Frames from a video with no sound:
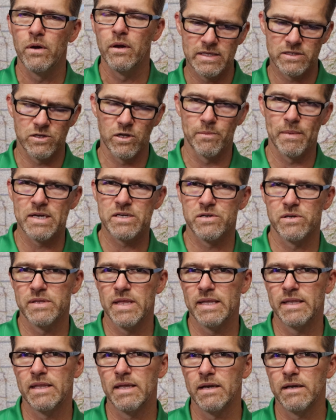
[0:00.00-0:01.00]
It's going to make sure
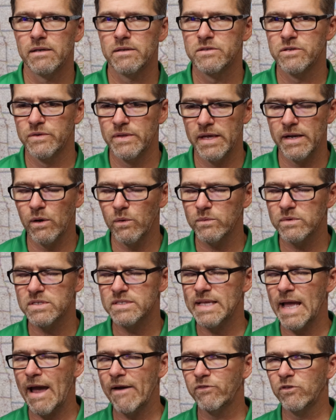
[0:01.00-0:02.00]
that they don't
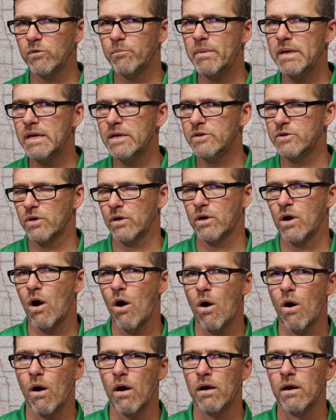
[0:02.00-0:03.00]
just have to be in your
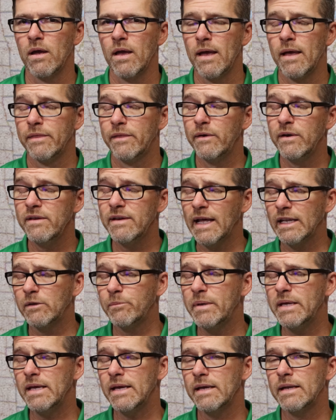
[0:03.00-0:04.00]
car. They don't even have to
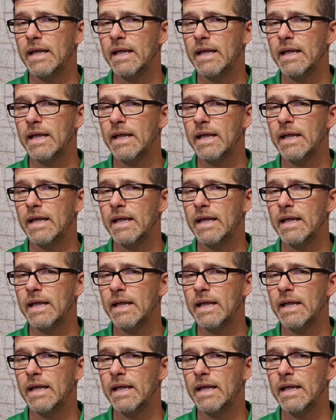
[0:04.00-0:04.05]
be